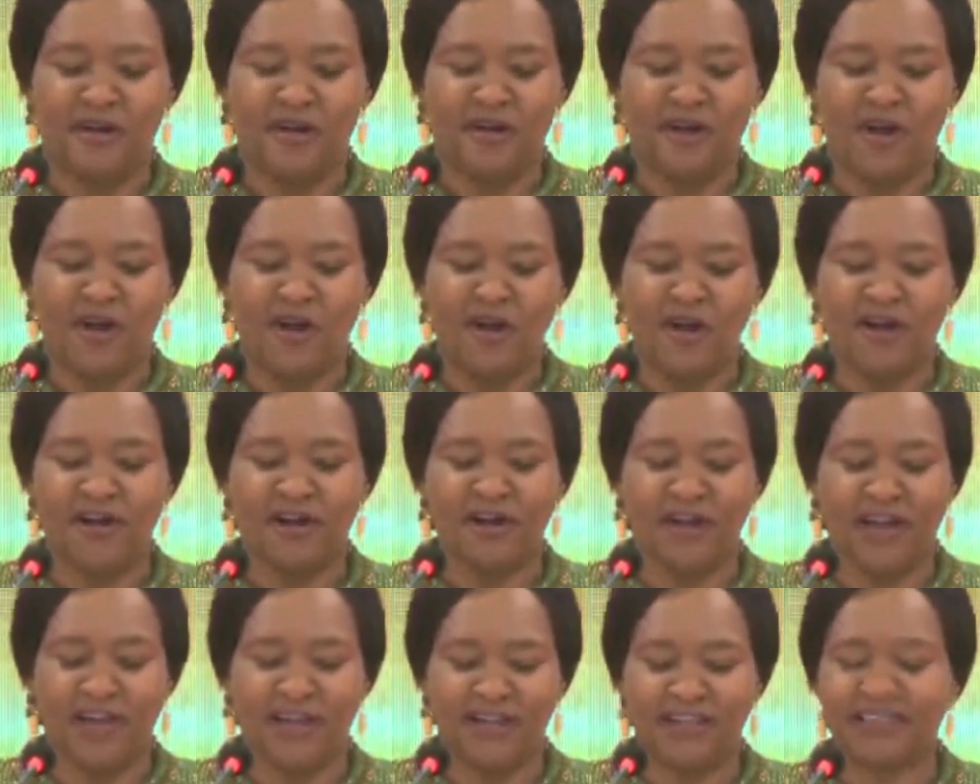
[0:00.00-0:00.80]

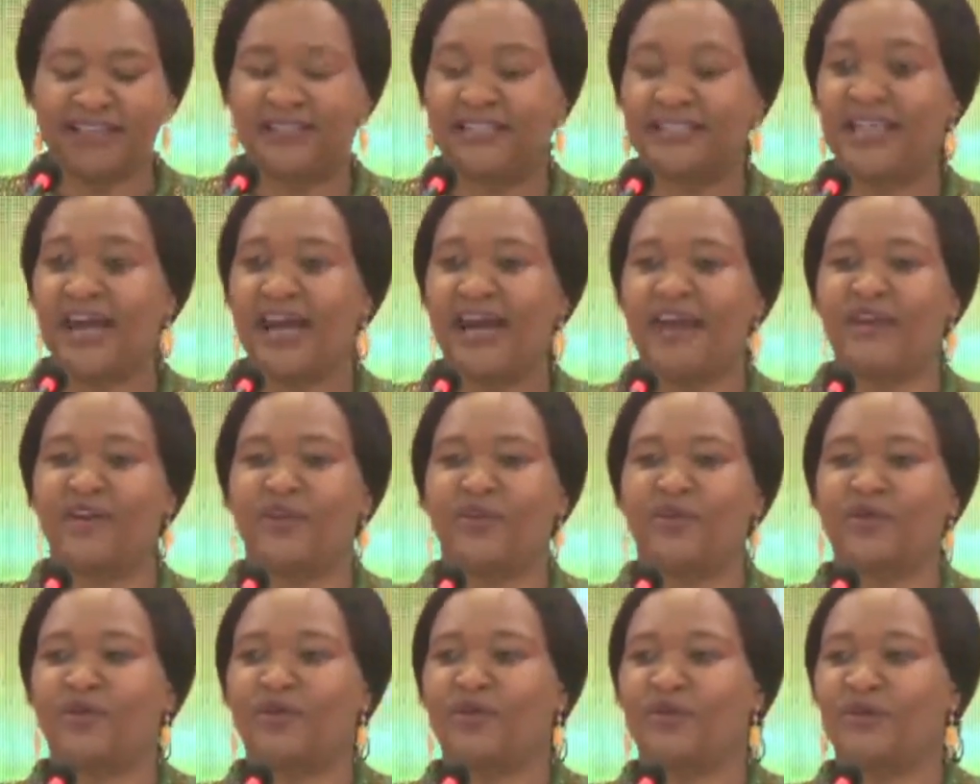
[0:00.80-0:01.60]
or
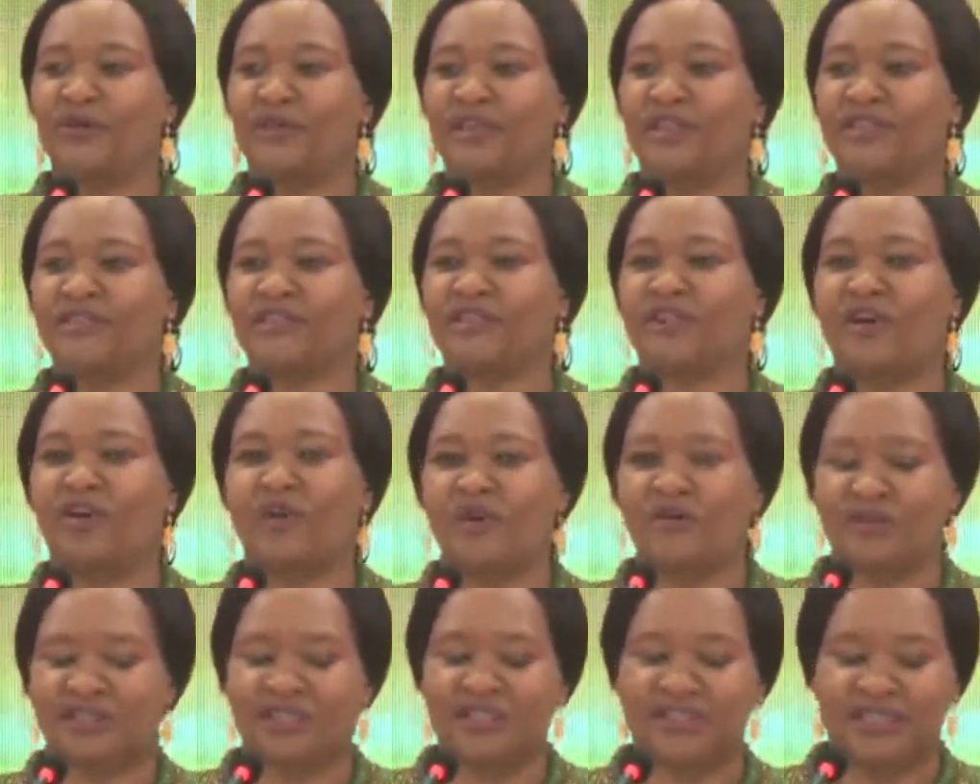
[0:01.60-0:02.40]
external, is
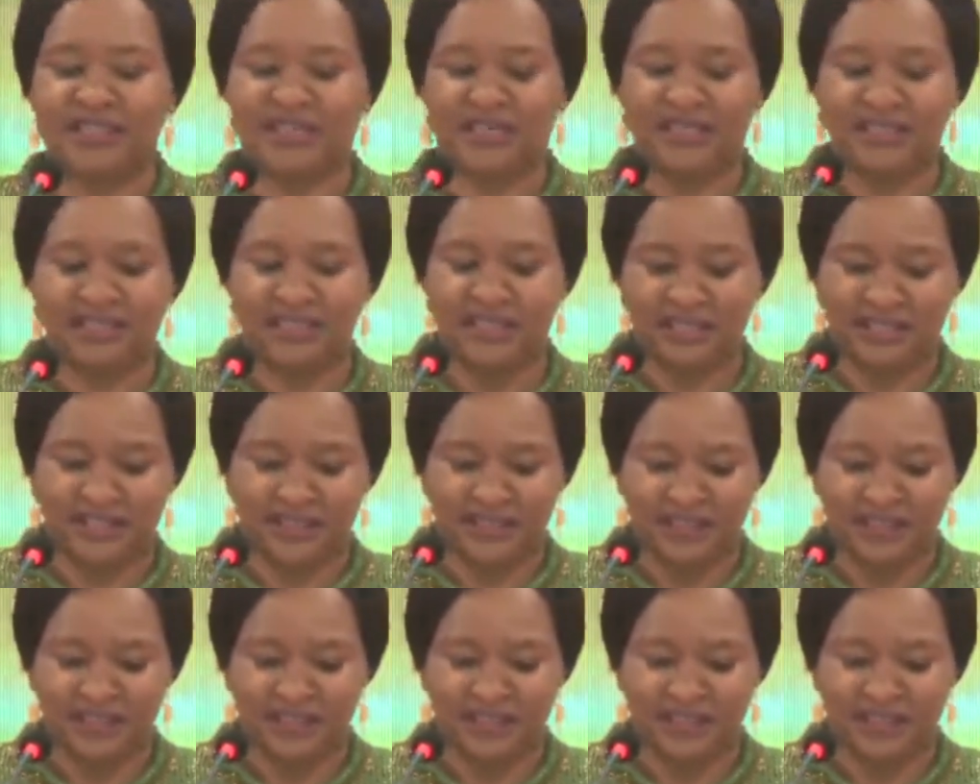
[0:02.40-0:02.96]
constant.